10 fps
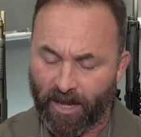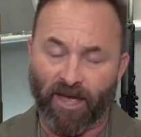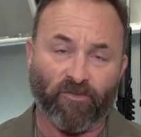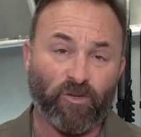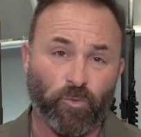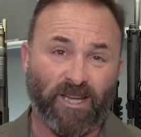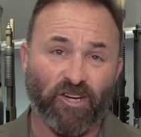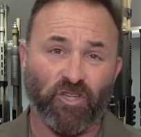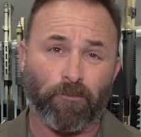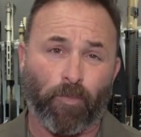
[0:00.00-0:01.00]
and this was
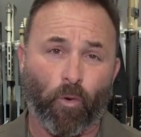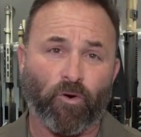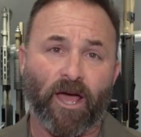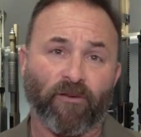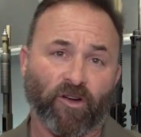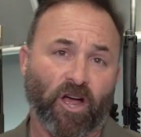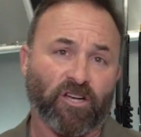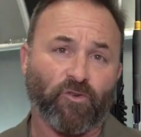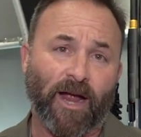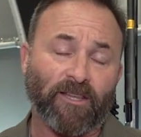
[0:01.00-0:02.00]
actually born out of a
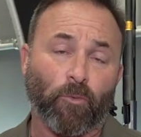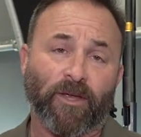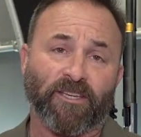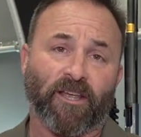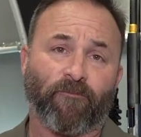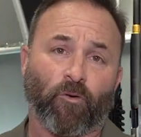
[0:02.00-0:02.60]
contract that we did